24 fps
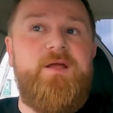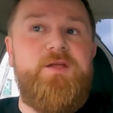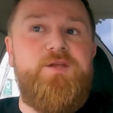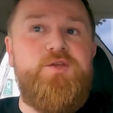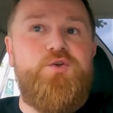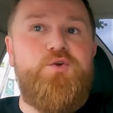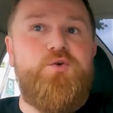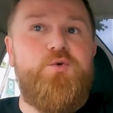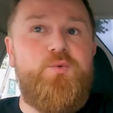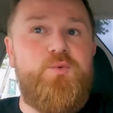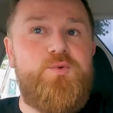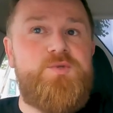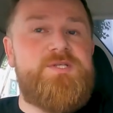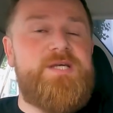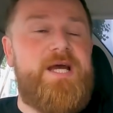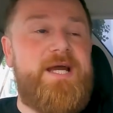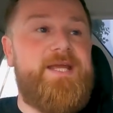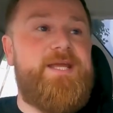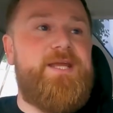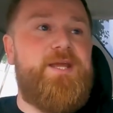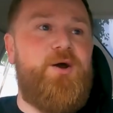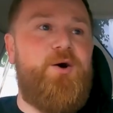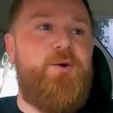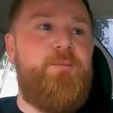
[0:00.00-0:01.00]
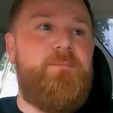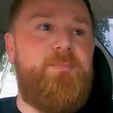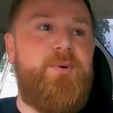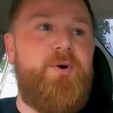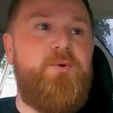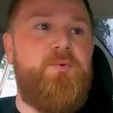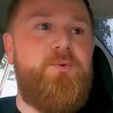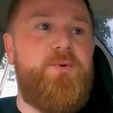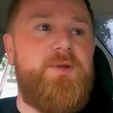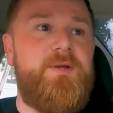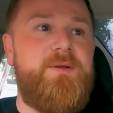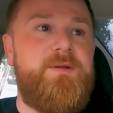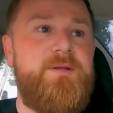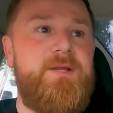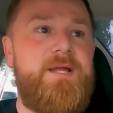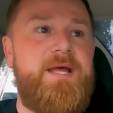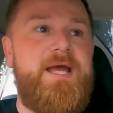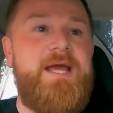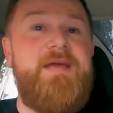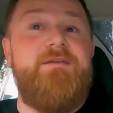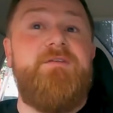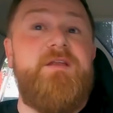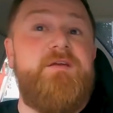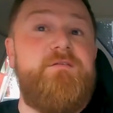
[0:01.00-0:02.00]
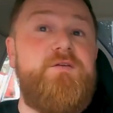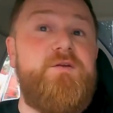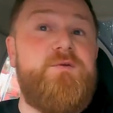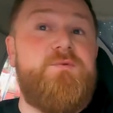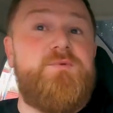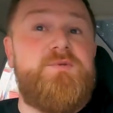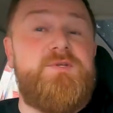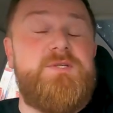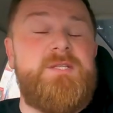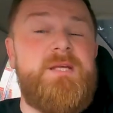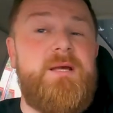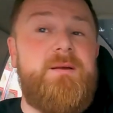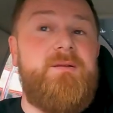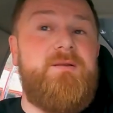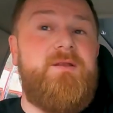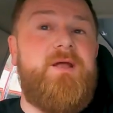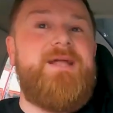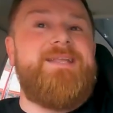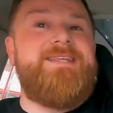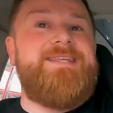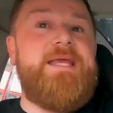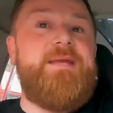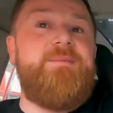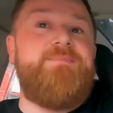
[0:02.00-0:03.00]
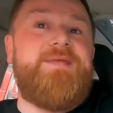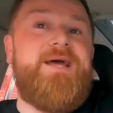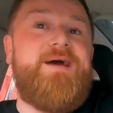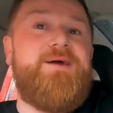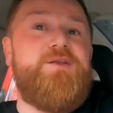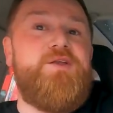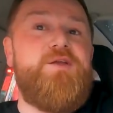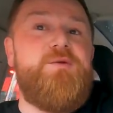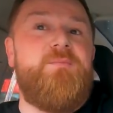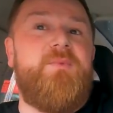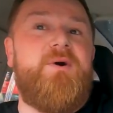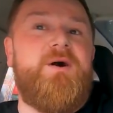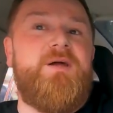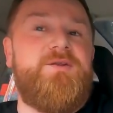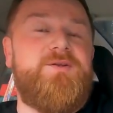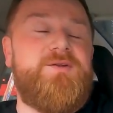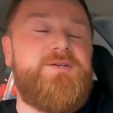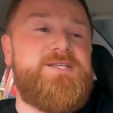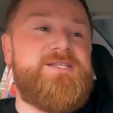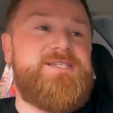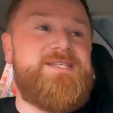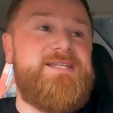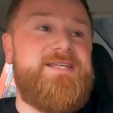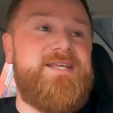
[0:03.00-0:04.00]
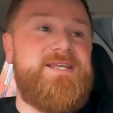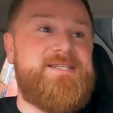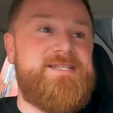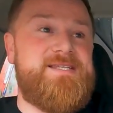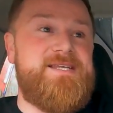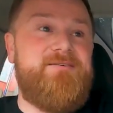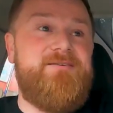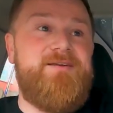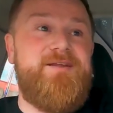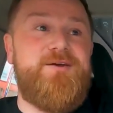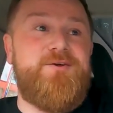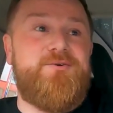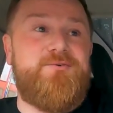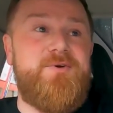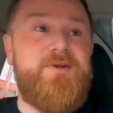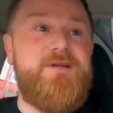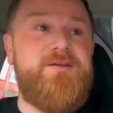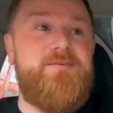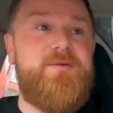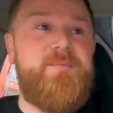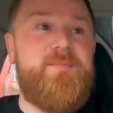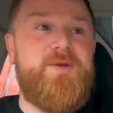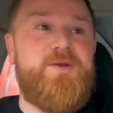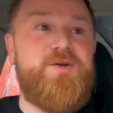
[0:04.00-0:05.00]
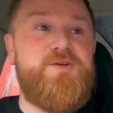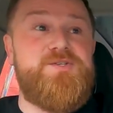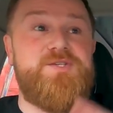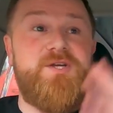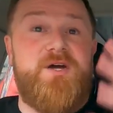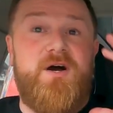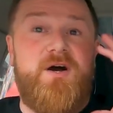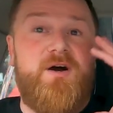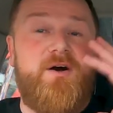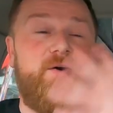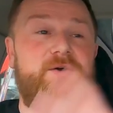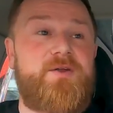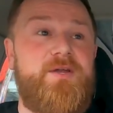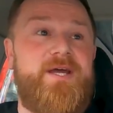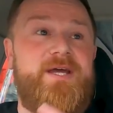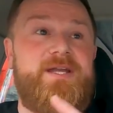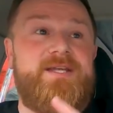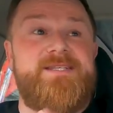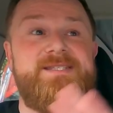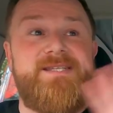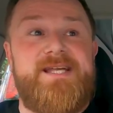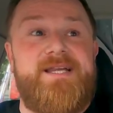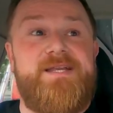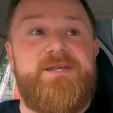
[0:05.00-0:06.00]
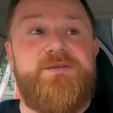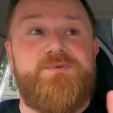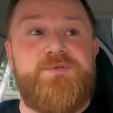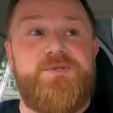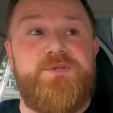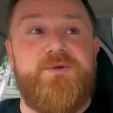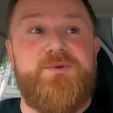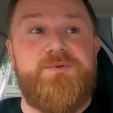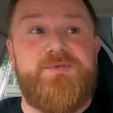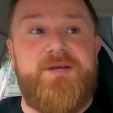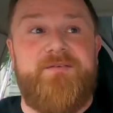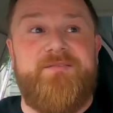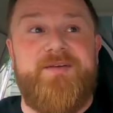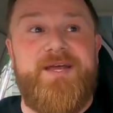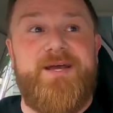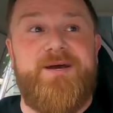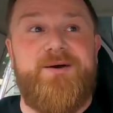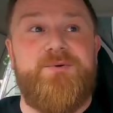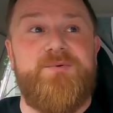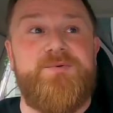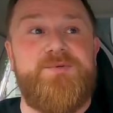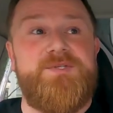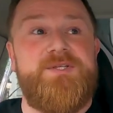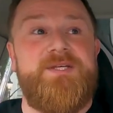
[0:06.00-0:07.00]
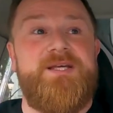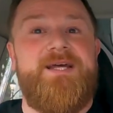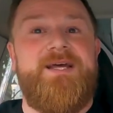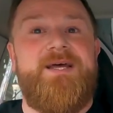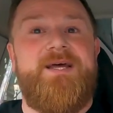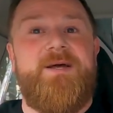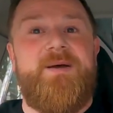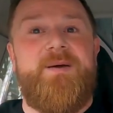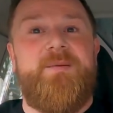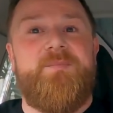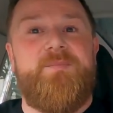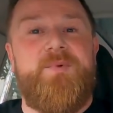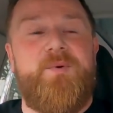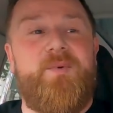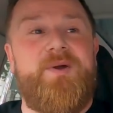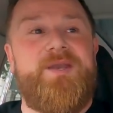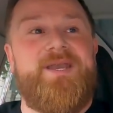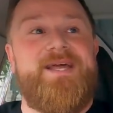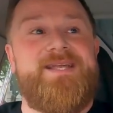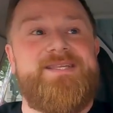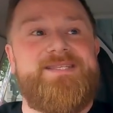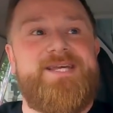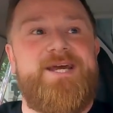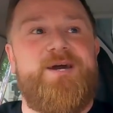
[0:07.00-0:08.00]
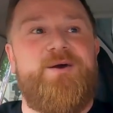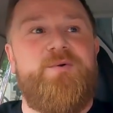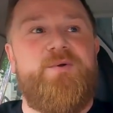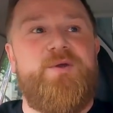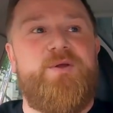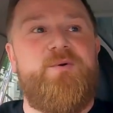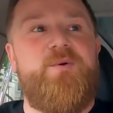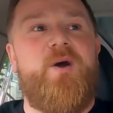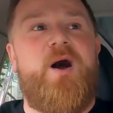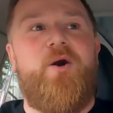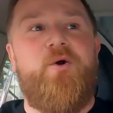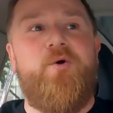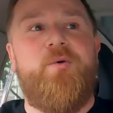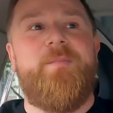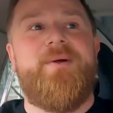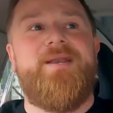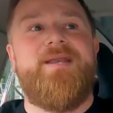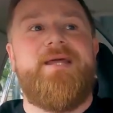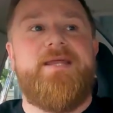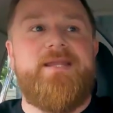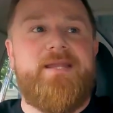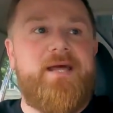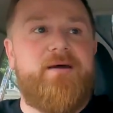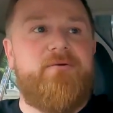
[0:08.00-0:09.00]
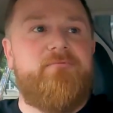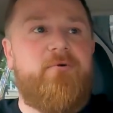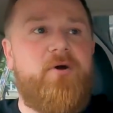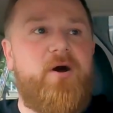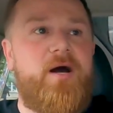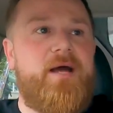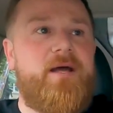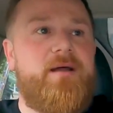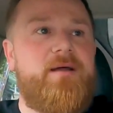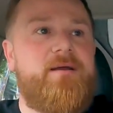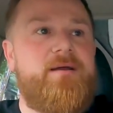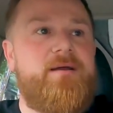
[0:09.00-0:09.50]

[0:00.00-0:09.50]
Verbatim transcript: you'll take it on board. Yeah. Even if you sat like deep down, you might not necessarily agree with it because your heart or your head's telling you to do something else. Yeah. But when they tell you, ultimately they're right.